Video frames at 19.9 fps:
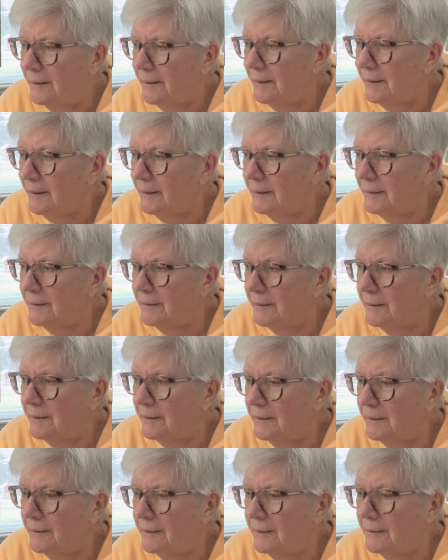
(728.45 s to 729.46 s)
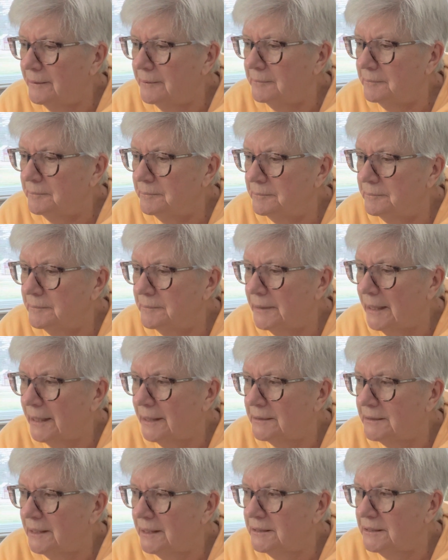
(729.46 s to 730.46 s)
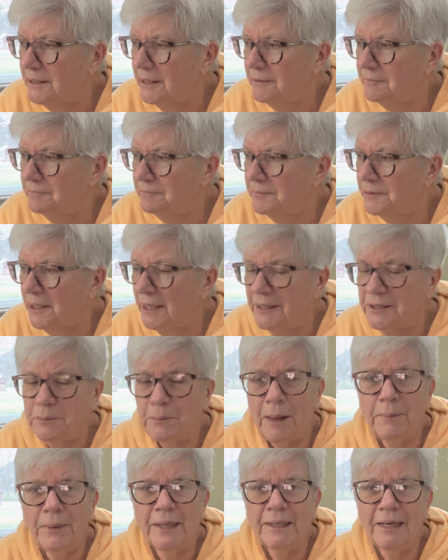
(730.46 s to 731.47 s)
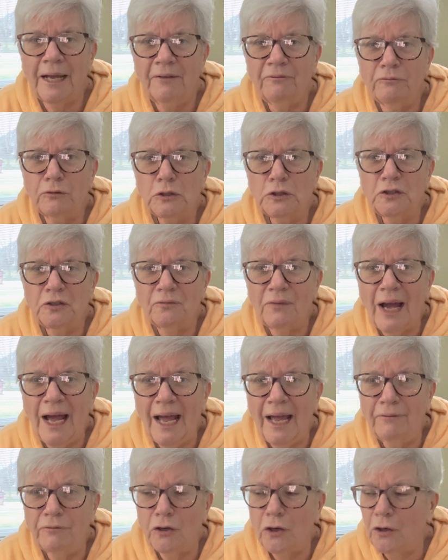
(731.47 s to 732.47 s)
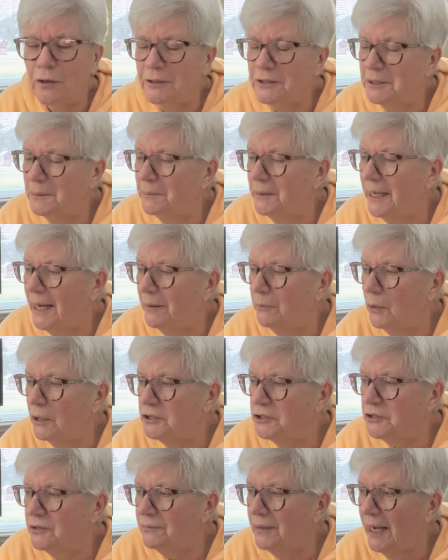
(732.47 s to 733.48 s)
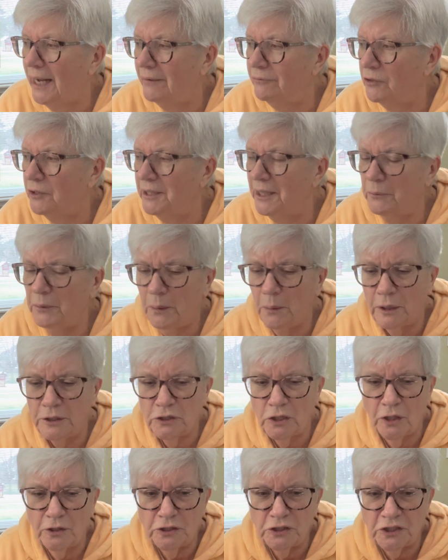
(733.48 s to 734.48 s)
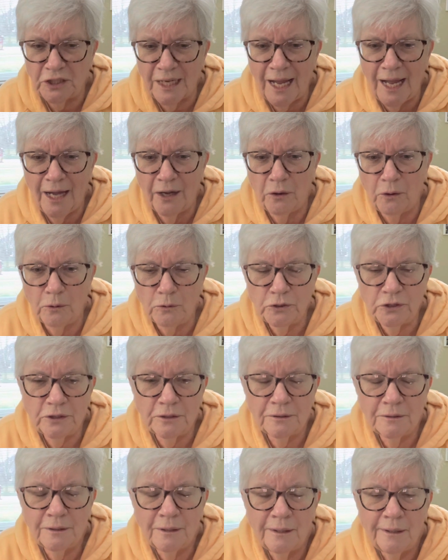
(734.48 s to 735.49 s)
And then I guess that's it. Tonight's my big night for Survivor. Jim and I watch Survivor. And then we watch all the Chicago's.